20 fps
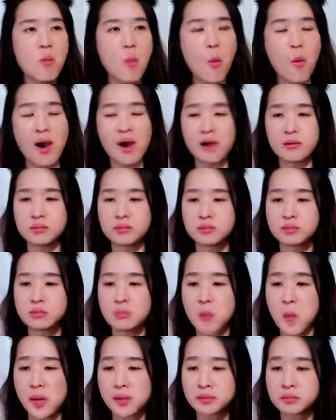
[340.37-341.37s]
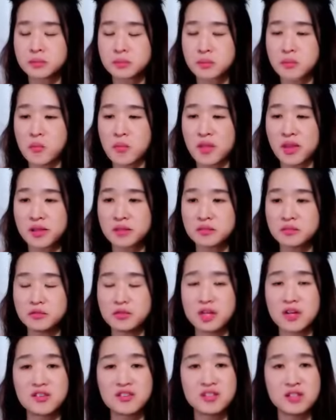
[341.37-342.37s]
Wow.
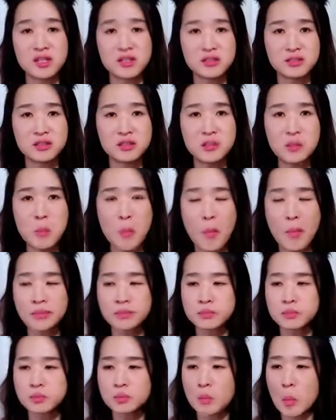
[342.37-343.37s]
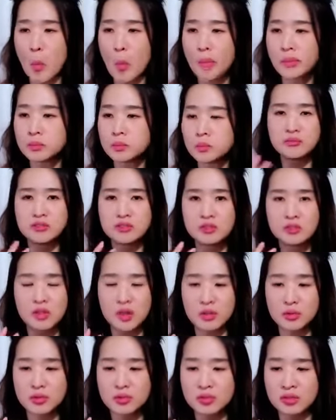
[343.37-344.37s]
Very tasty. It's
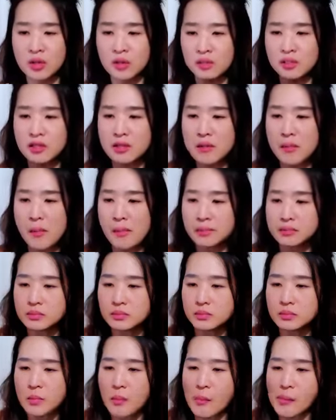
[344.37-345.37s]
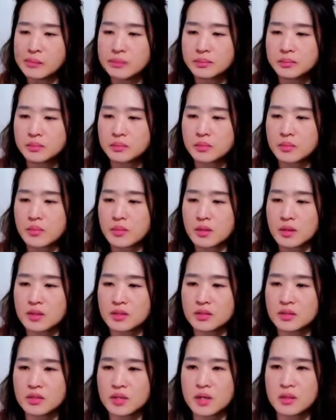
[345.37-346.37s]
not too salty.
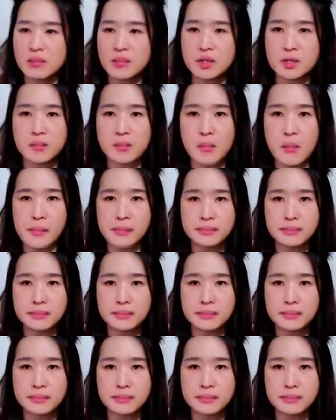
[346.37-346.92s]
Let's try the meat.